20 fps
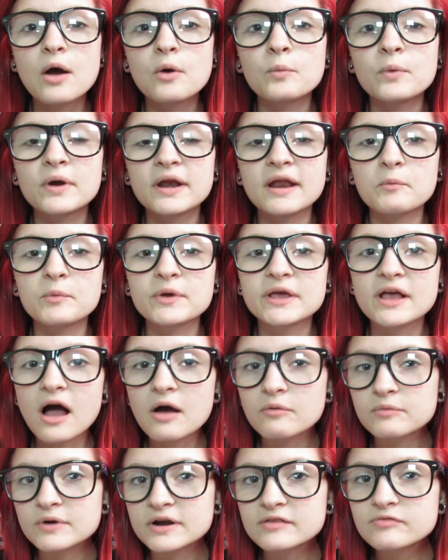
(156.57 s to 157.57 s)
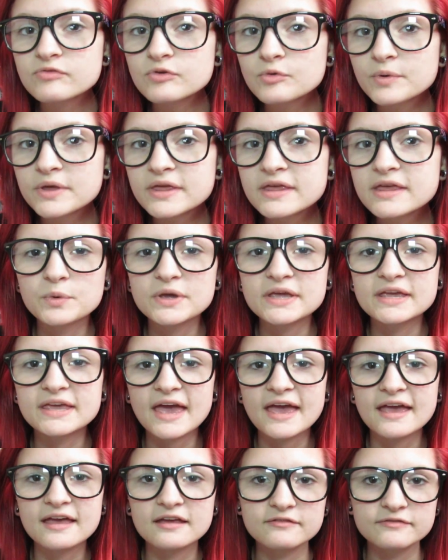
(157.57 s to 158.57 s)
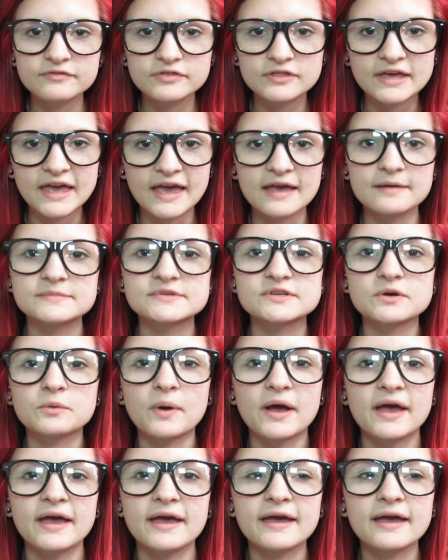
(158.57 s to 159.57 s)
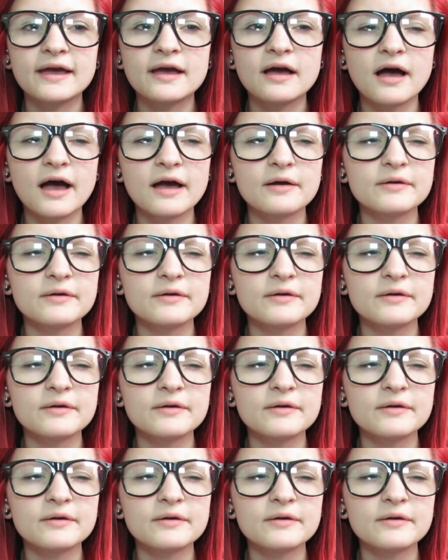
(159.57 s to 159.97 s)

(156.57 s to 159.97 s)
When we got rid of the Wii, we gave the games away,